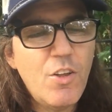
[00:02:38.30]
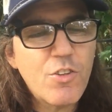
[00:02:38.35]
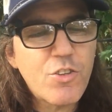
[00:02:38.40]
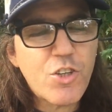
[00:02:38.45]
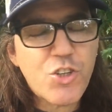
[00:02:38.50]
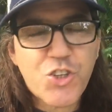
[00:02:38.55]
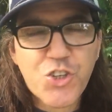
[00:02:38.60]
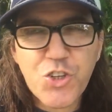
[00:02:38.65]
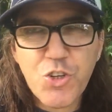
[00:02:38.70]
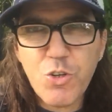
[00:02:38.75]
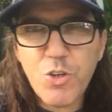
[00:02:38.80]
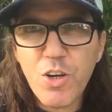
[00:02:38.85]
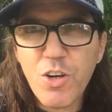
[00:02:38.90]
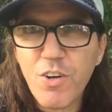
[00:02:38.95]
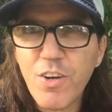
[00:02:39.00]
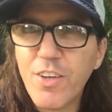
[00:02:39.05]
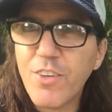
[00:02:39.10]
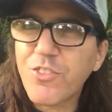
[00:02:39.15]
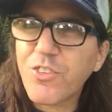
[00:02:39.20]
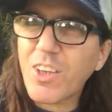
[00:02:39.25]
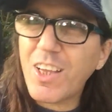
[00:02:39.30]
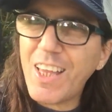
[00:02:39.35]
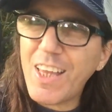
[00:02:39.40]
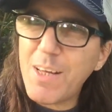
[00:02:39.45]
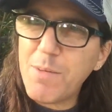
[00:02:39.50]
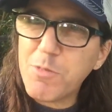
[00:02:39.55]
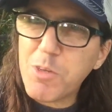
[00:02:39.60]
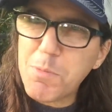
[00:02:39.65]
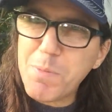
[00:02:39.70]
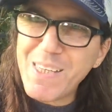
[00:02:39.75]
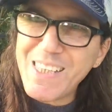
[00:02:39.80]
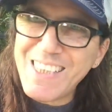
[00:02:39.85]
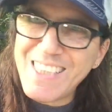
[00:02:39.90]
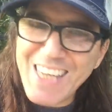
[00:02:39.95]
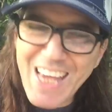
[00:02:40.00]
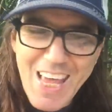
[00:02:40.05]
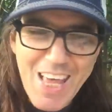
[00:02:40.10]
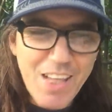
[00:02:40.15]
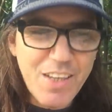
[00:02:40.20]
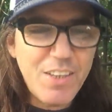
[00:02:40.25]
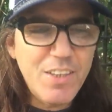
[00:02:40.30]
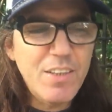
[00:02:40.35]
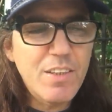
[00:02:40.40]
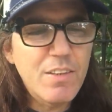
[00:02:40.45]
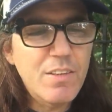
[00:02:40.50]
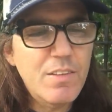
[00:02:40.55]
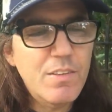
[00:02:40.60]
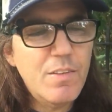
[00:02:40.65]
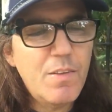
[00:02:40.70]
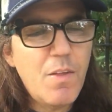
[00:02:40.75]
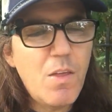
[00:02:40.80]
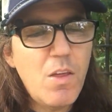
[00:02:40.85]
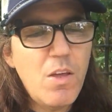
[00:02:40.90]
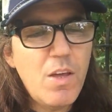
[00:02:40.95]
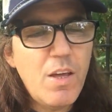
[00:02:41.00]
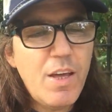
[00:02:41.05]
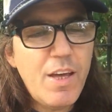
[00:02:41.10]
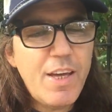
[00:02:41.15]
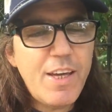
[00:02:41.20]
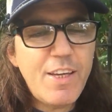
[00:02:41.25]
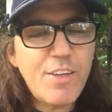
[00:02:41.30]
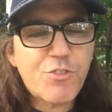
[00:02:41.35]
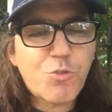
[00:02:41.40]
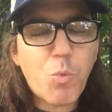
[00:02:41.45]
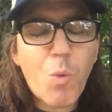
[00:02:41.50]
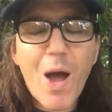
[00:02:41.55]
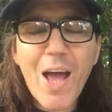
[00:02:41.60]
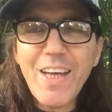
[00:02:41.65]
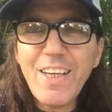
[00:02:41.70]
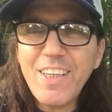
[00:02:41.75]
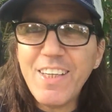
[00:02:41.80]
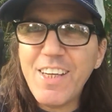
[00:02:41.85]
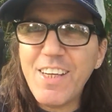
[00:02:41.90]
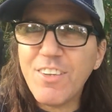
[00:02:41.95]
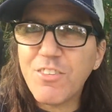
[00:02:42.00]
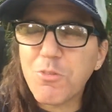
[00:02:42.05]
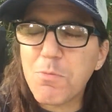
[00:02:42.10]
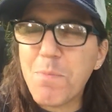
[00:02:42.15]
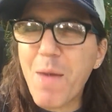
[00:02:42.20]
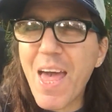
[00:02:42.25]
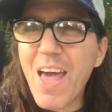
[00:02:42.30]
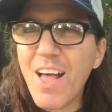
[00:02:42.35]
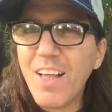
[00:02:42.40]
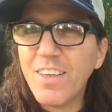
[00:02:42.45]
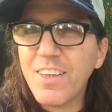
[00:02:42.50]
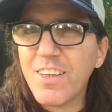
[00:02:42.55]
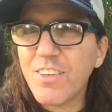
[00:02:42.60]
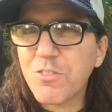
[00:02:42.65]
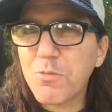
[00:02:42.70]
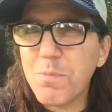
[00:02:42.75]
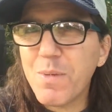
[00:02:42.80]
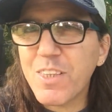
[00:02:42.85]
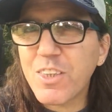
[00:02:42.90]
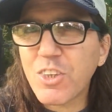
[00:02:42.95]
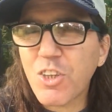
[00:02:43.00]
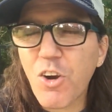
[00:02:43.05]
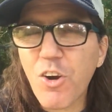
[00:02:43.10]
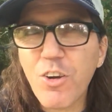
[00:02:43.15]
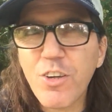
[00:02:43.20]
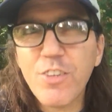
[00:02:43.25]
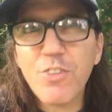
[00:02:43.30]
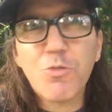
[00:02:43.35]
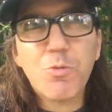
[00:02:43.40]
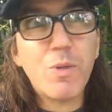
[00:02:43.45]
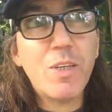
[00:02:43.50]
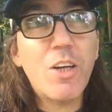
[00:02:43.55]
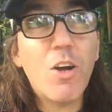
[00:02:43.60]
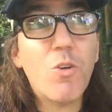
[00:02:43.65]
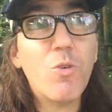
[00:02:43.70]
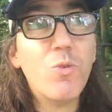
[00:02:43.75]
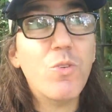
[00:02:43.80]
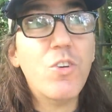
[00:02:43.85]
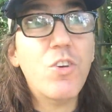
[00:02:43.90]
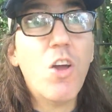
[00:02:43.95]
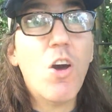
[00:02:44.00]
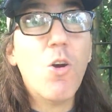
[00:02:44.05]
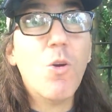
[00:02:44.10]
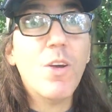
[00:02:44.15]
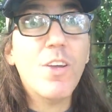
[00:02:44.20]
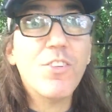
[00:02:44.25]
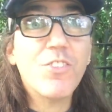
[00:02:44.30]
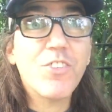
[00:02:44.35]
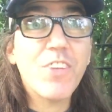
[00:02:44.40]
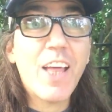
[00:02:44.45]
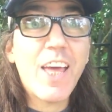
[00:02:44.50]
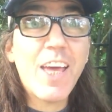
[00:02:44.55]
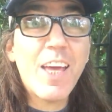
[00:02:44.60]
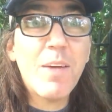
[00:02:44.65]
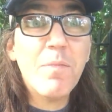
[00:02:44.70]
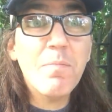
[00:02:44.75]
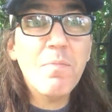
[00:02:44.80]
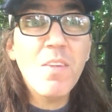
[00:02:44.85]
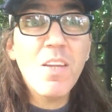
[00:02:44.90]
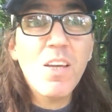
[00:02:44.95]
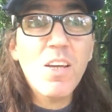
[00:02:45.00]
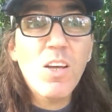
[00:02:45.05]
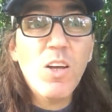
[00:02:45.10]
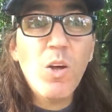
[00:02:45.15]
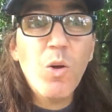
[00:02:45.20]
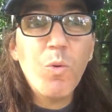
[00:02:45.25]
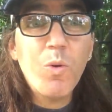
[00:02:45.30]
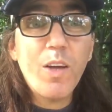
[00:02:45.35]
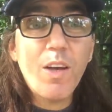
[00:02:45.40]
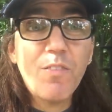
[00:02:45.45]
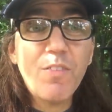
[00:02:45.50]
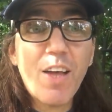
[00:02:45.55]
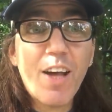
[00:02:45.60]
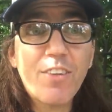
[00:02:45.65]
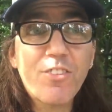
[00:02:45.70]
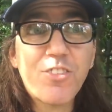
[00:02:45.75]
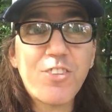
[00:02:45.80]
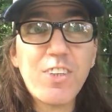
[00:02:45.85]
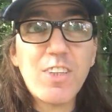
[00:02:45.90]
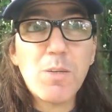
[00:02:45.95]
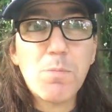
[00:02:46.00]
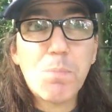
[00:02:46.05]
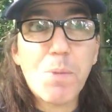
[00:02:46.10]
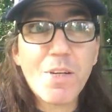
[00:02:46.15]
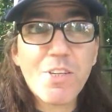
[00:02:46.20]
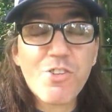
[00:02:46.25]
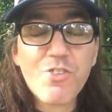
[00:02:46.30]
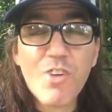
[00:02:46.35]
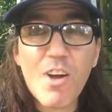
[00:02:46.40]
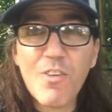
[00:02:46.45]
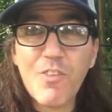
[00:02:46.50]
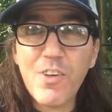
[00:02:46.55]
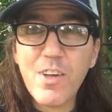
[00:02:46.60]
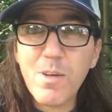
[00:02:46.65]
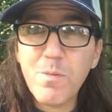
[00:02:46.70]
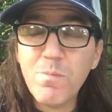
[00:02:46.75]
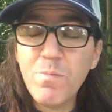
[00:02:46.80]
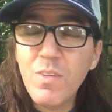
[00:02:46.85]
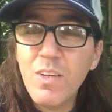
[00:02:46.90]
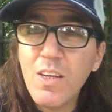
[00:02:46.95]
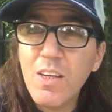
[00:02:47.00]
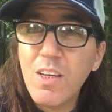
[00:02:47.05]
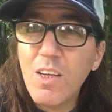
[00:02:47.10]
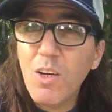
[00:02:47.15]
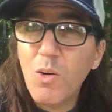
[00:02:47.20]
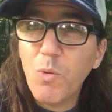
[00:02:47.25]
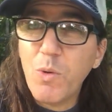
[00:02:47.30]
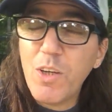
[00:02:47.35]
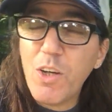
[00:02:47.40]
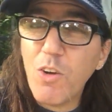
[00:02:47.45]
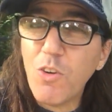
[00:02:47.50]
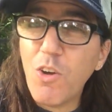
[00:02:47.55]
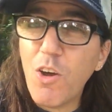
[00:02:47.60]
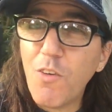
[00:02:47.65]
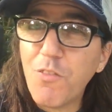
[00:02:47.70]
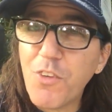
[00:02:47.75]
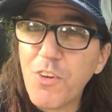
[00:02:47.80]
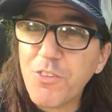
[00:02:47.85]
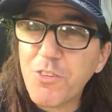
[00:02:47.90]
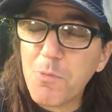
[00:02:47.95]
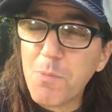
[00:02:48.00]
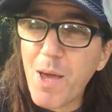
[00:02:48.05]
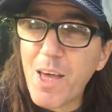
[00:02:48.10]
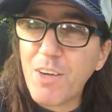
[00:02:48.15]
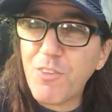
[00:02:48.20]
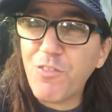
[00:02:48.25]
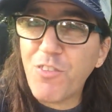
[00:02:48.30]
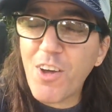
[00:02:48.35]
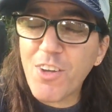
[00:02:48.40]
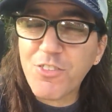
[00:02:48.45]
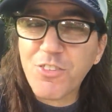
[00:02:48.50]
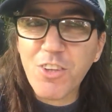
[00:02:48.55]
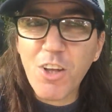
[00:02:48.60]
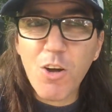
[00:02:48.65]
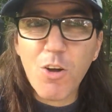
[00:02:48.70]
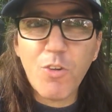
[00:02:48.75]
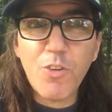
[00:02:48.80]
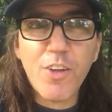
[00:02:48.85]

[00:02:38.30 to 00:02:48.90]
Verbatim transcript: The shooter is claimed to be dead. He is white, he is male, he is mid-30s. We don't know his name. We have not seen a picture of him. We don't know if there's a manifesto.